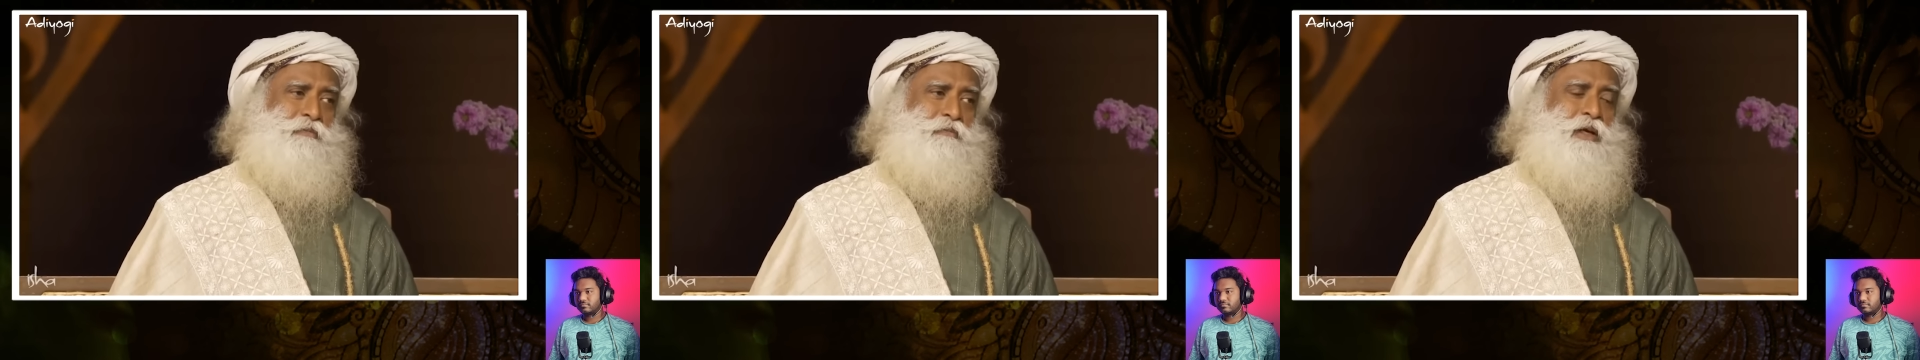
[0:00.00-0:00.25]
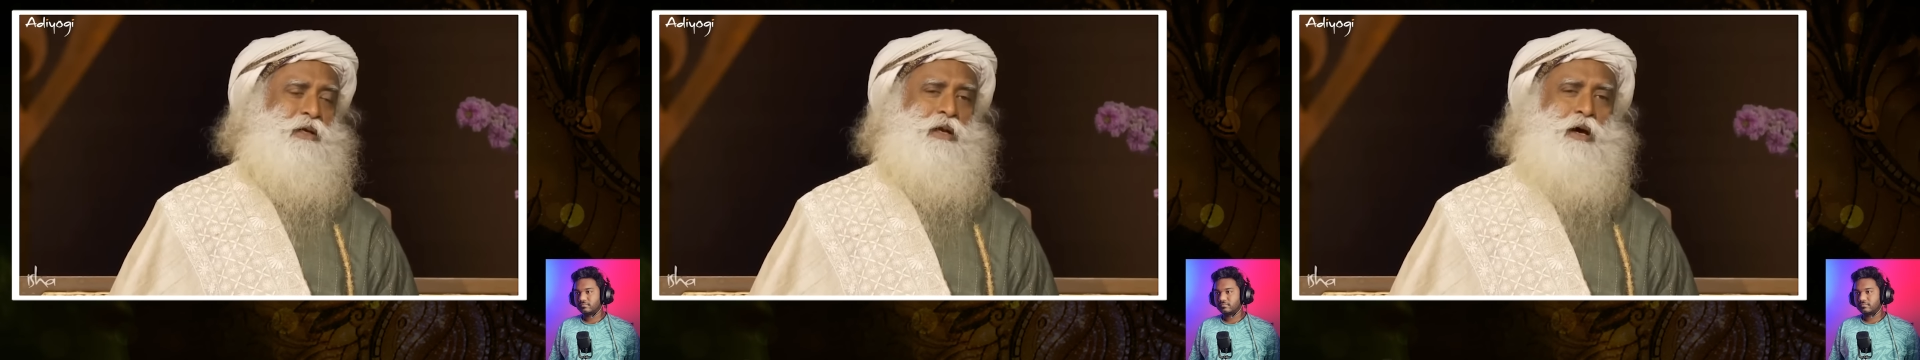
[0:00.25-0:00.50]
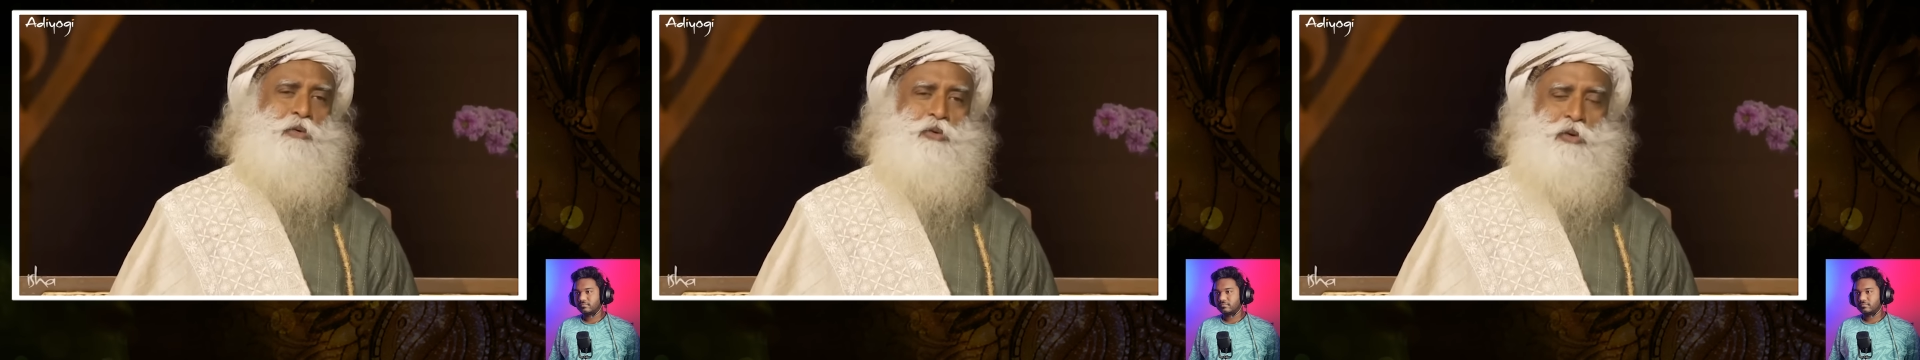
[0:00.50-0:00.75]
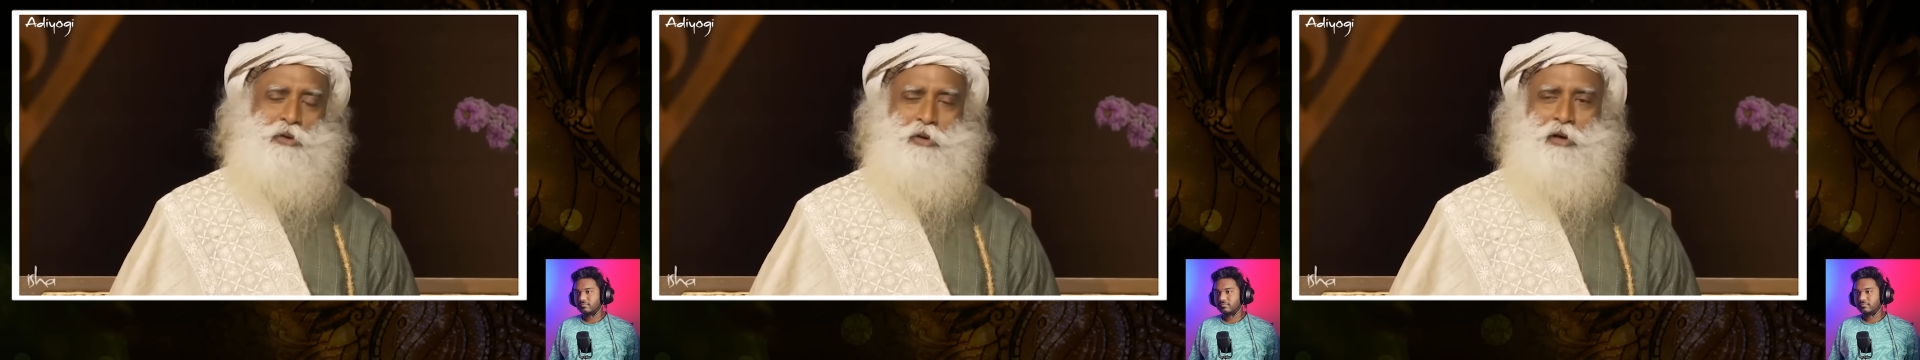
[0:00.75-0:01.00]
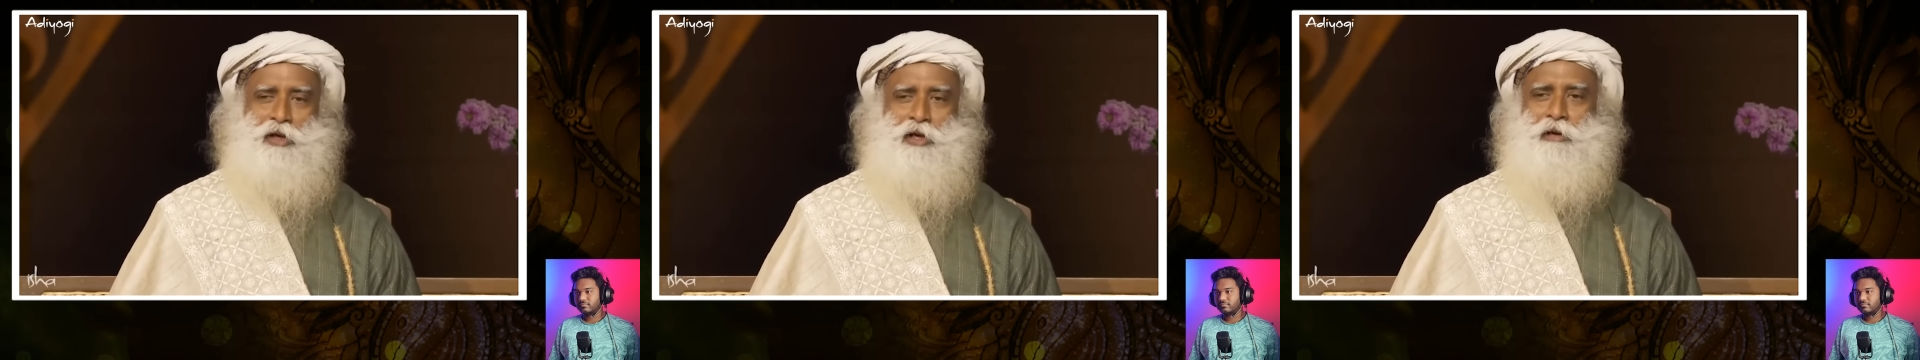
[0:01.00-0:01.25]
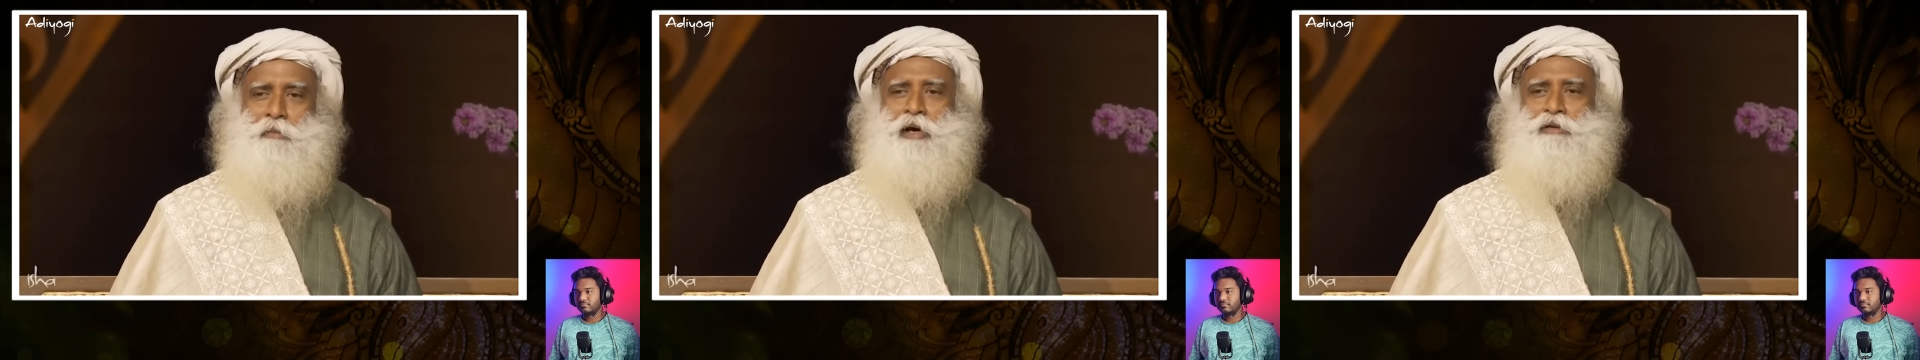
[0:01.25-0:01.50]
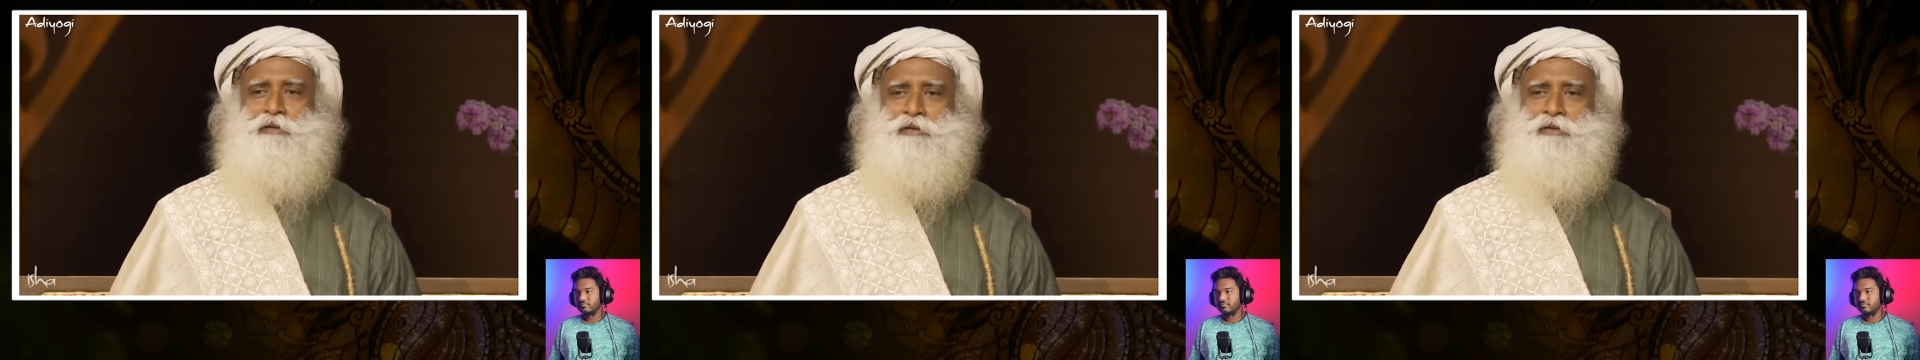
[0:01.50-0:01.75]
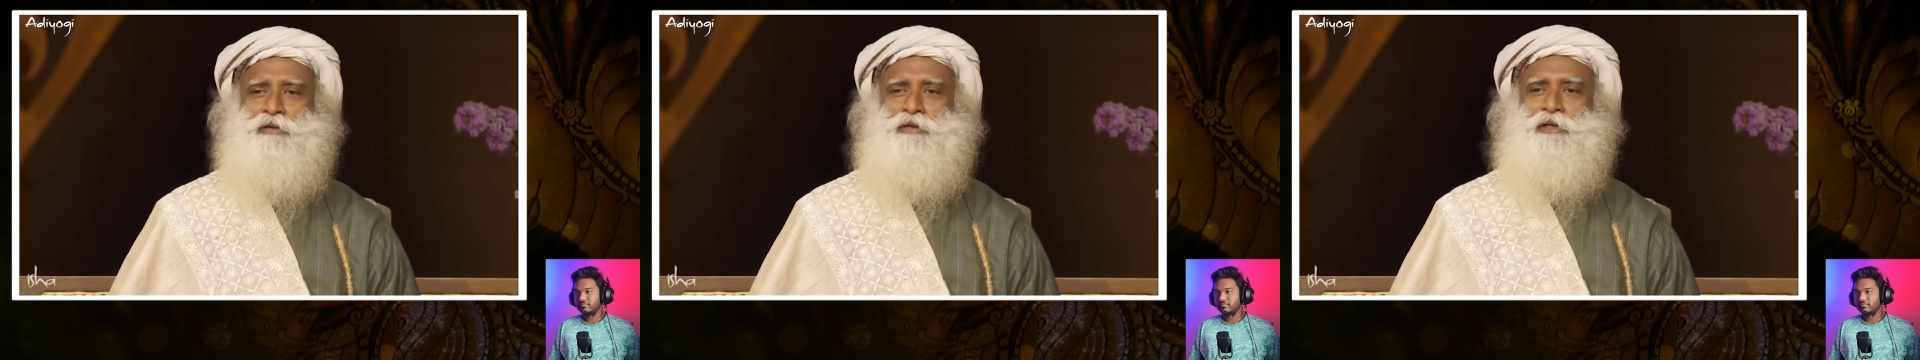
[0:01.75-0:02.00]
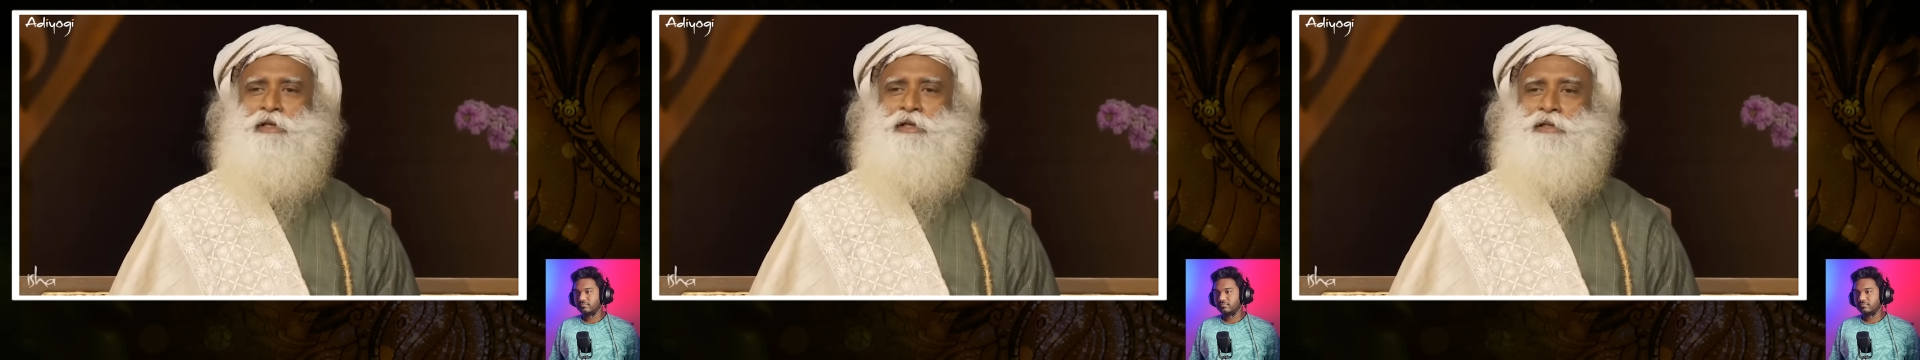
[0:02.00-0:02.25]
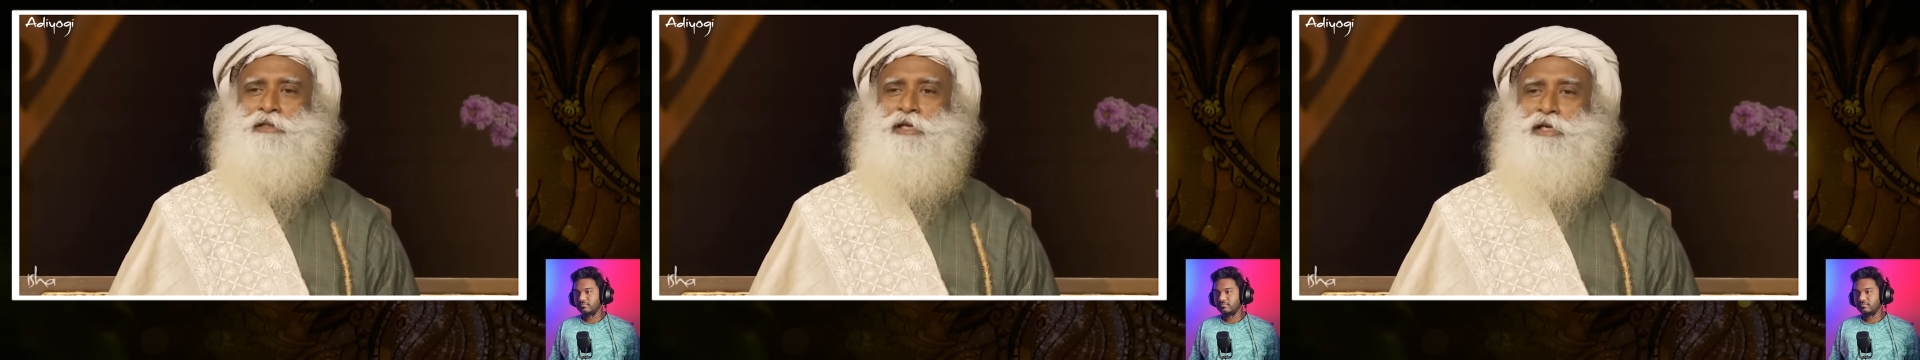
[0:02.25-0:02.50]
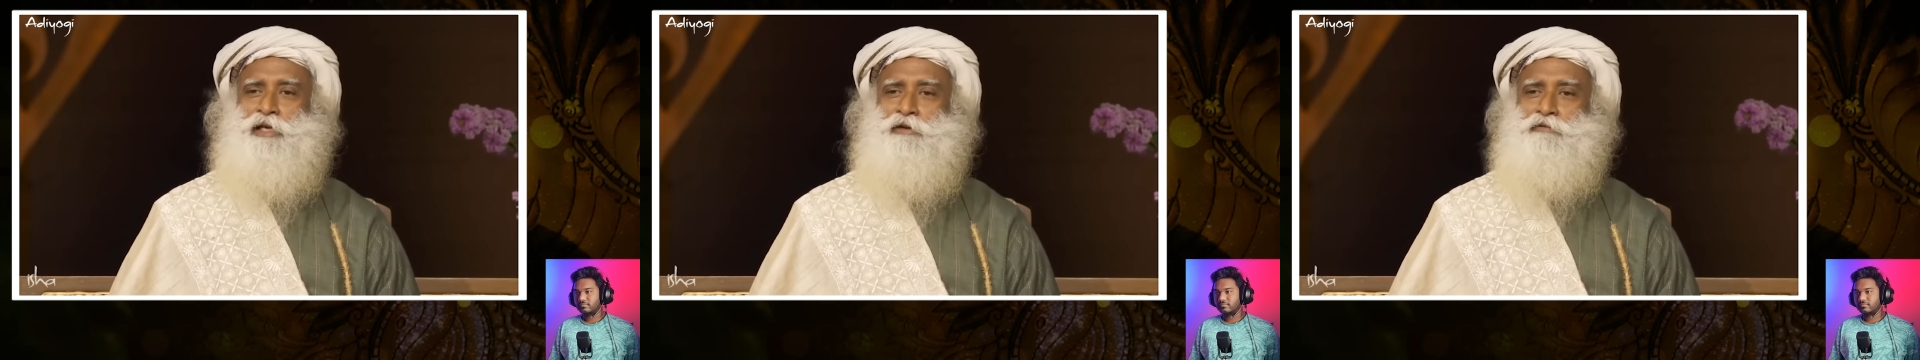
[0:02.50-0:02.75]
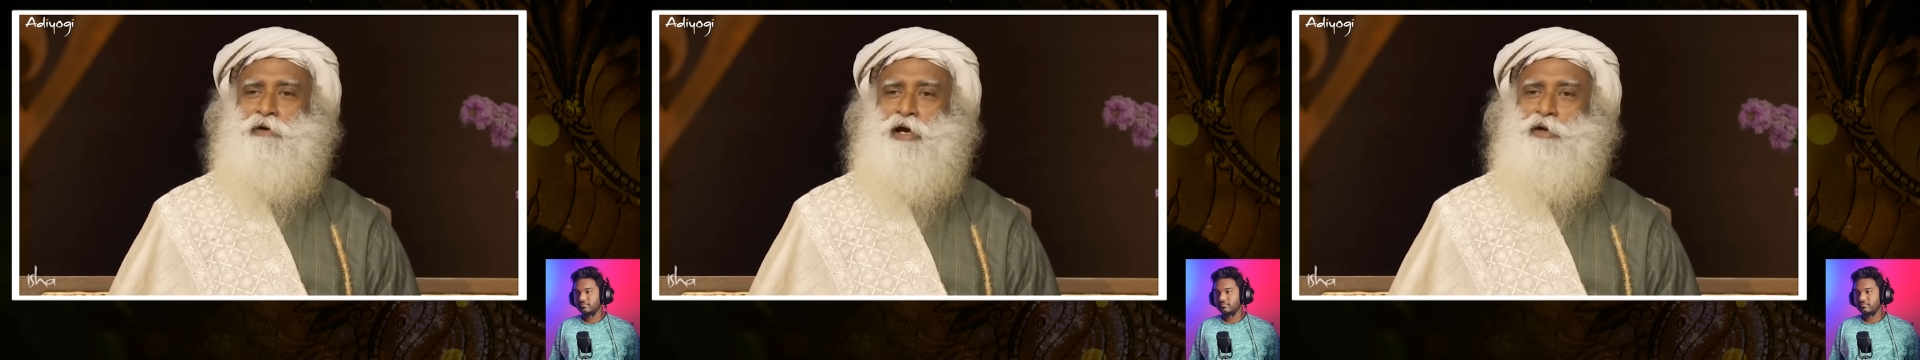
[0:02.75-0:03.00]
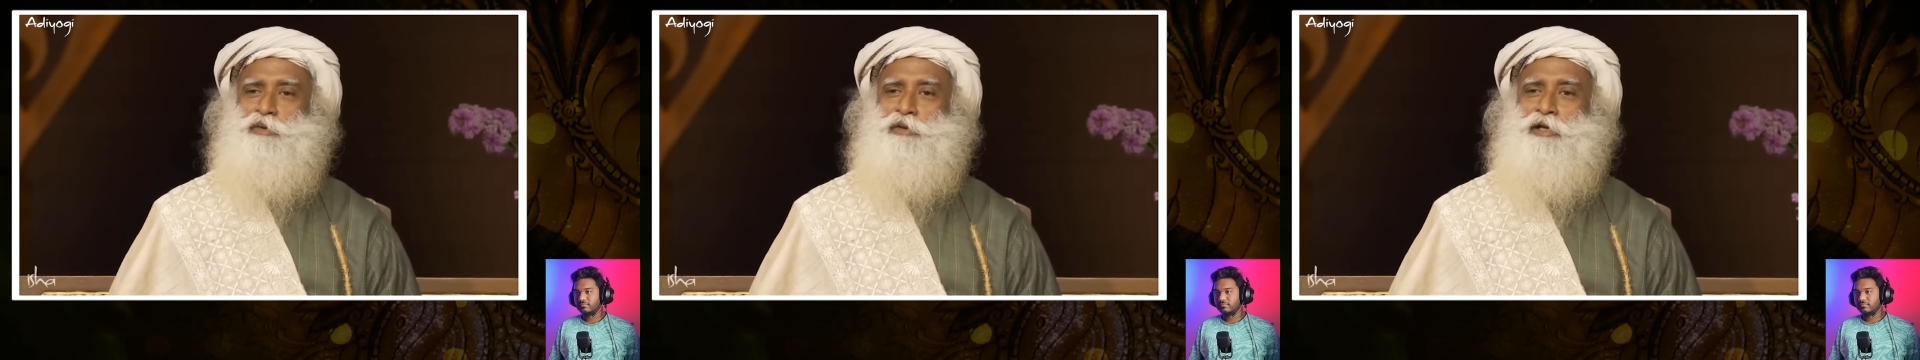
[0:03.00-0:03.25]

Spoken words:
But now you are talking about setting fire to the